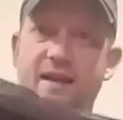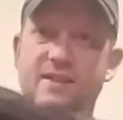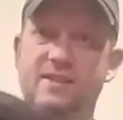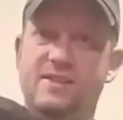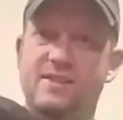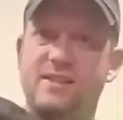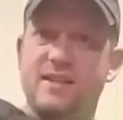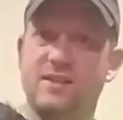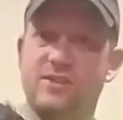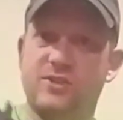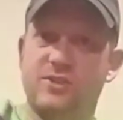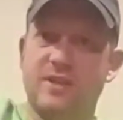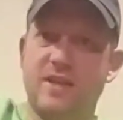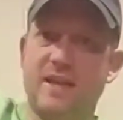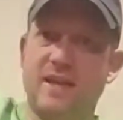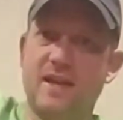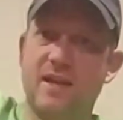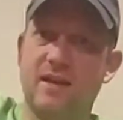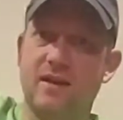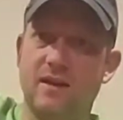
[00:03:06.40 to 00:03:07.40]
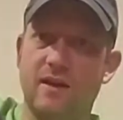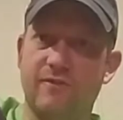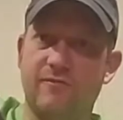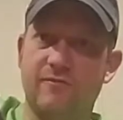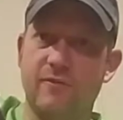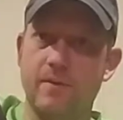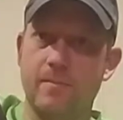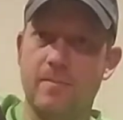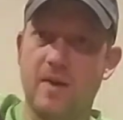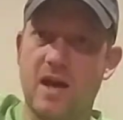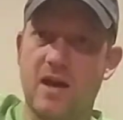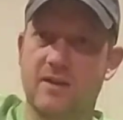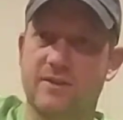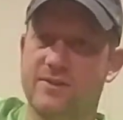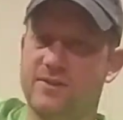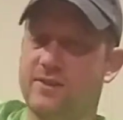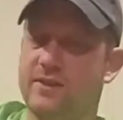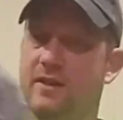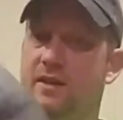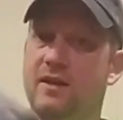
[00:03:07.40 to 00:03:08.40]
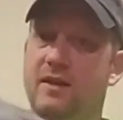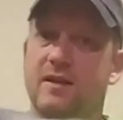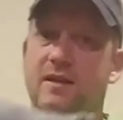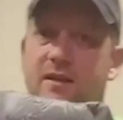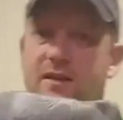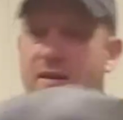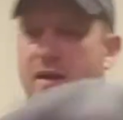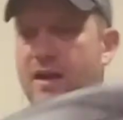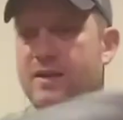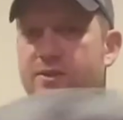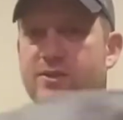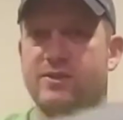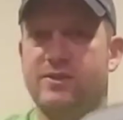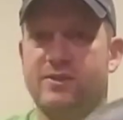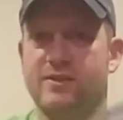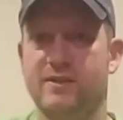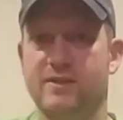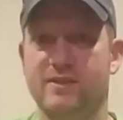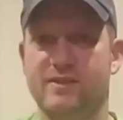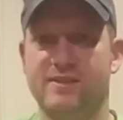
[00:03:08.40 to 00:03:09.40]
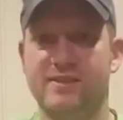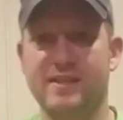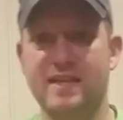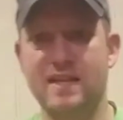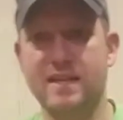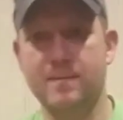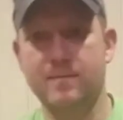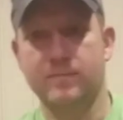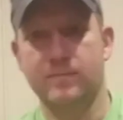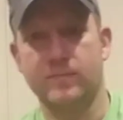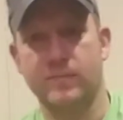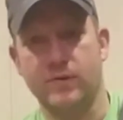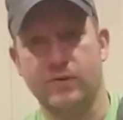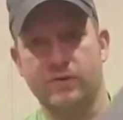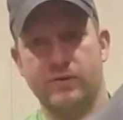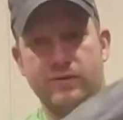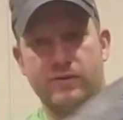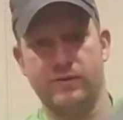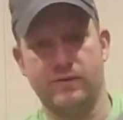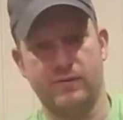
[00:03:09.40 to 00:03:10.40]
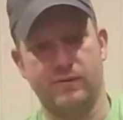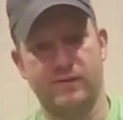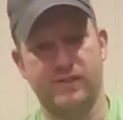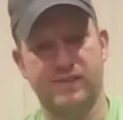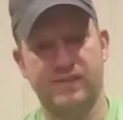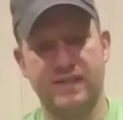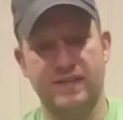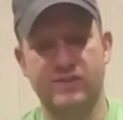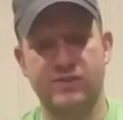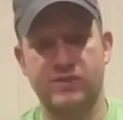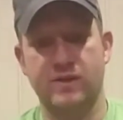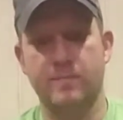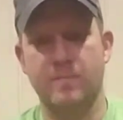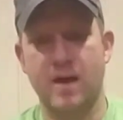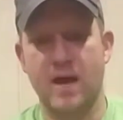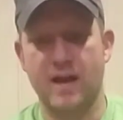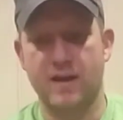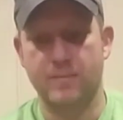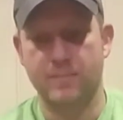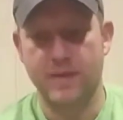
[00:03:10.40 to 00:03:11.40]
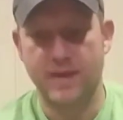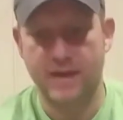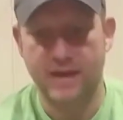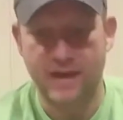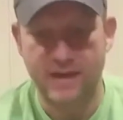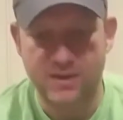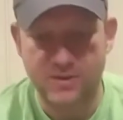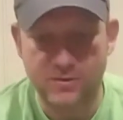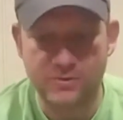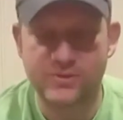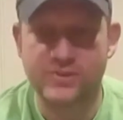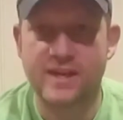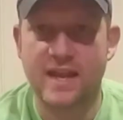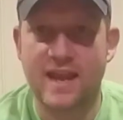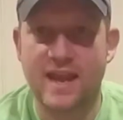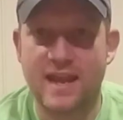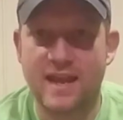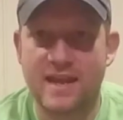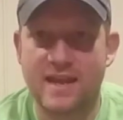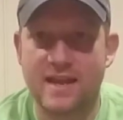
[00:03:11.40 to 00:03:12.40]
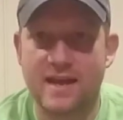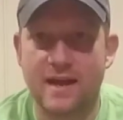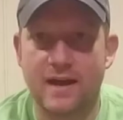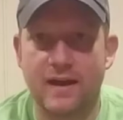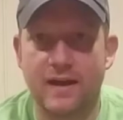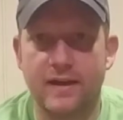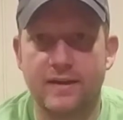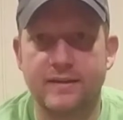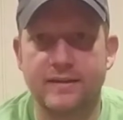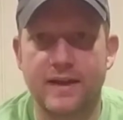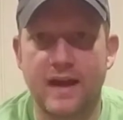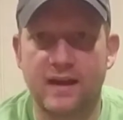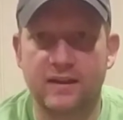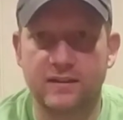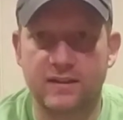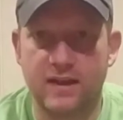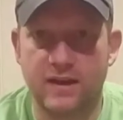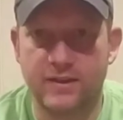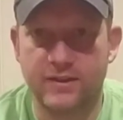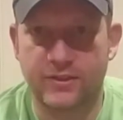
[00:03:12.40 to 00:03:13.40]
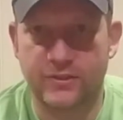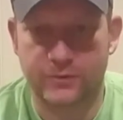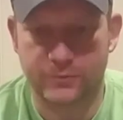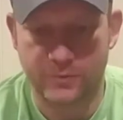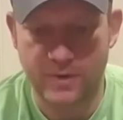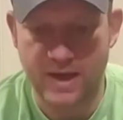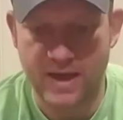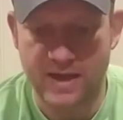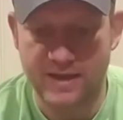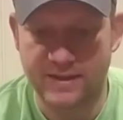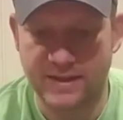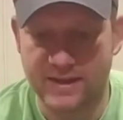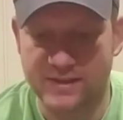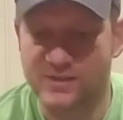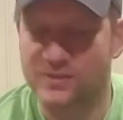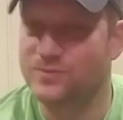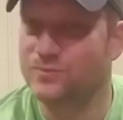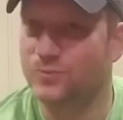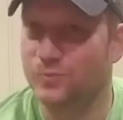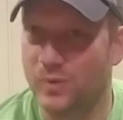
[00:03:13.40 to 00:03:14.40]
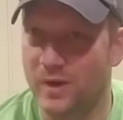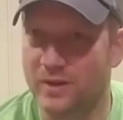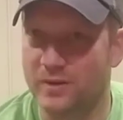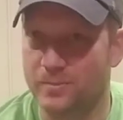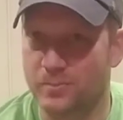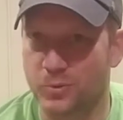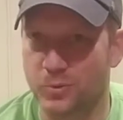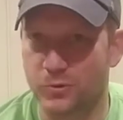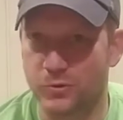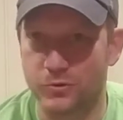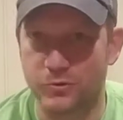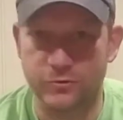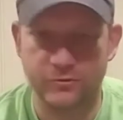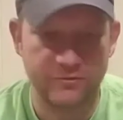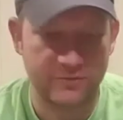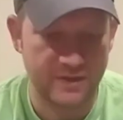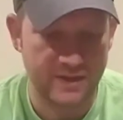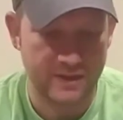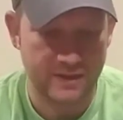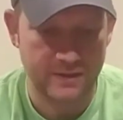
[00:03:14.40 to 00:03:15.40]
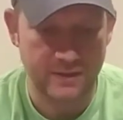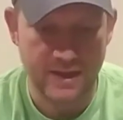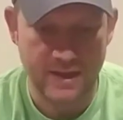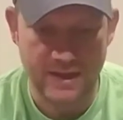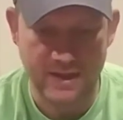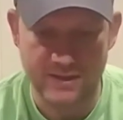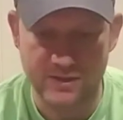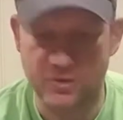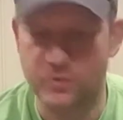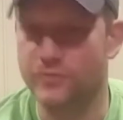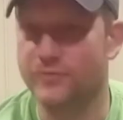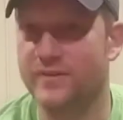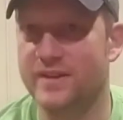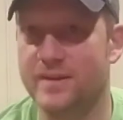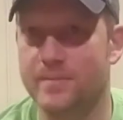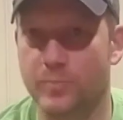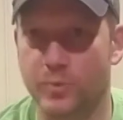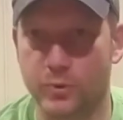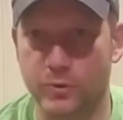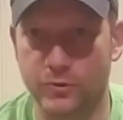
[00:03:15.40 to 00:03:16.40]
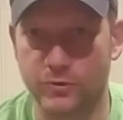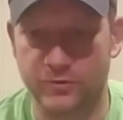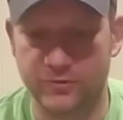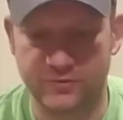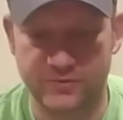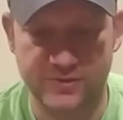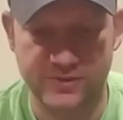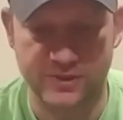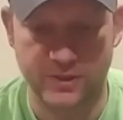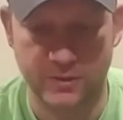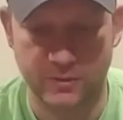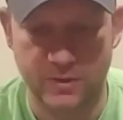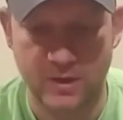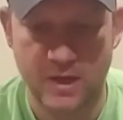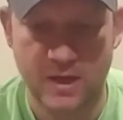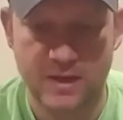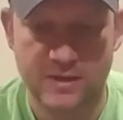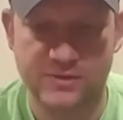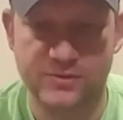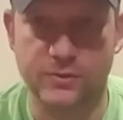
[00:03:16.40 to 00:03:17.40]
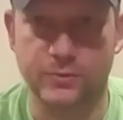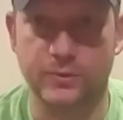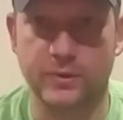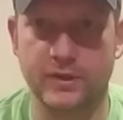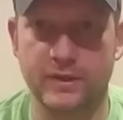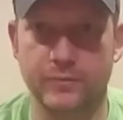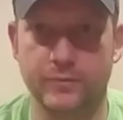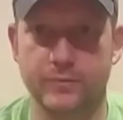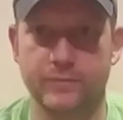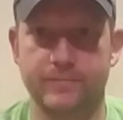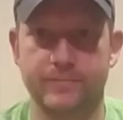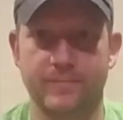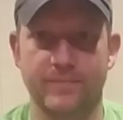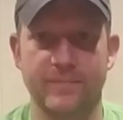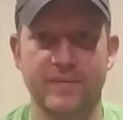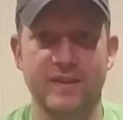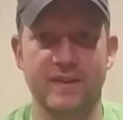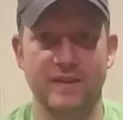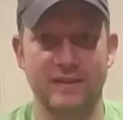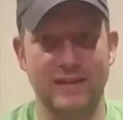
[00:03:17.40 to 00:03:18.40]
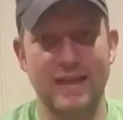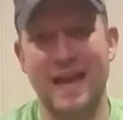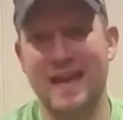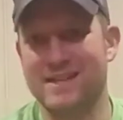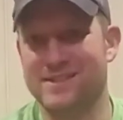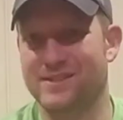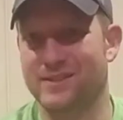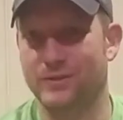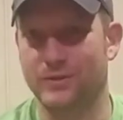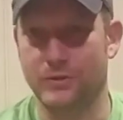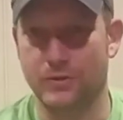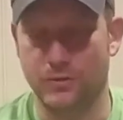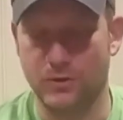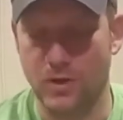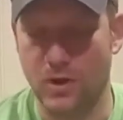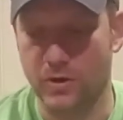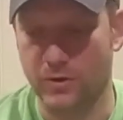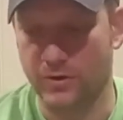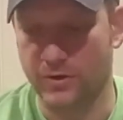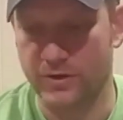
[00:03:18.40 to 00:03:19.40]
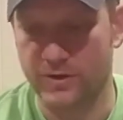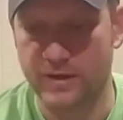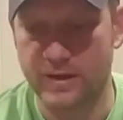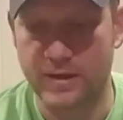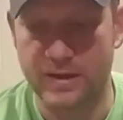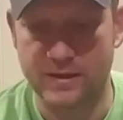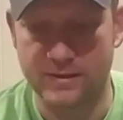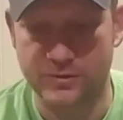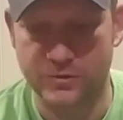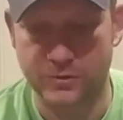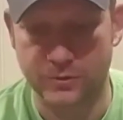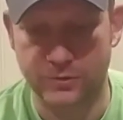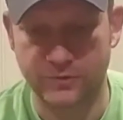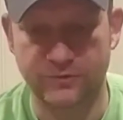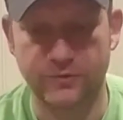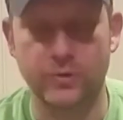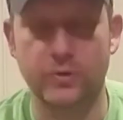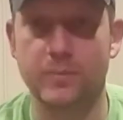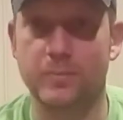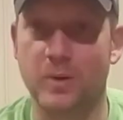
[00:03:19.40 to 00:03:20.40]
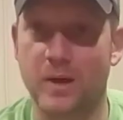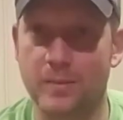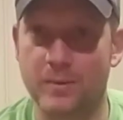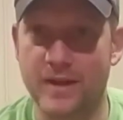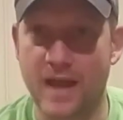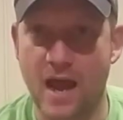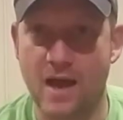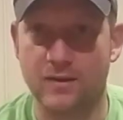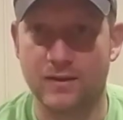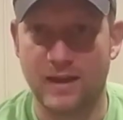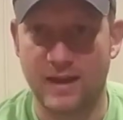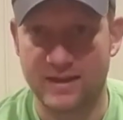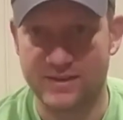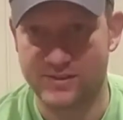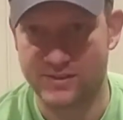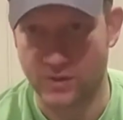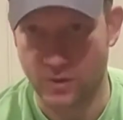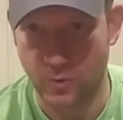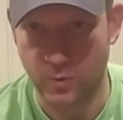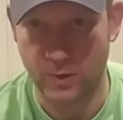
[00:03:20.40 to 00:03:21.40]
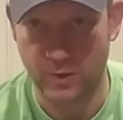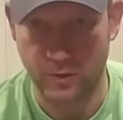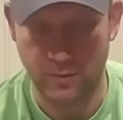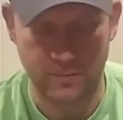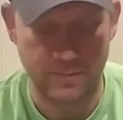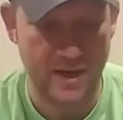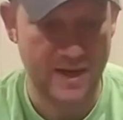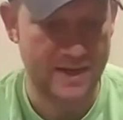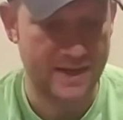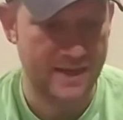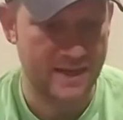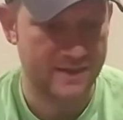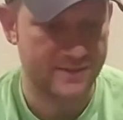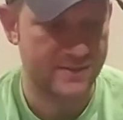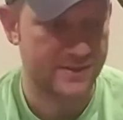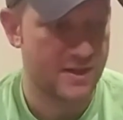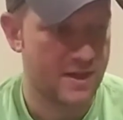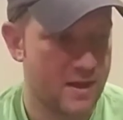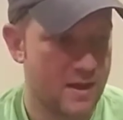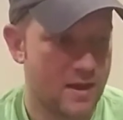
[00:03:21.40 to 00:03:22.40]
I stitched in a foot box. I just stitched the bottom, and I used a nylon thread that's weatherproof and UV proof, so it really would last a little longer. In truthful, it'll probably outlast the quilt, my guess.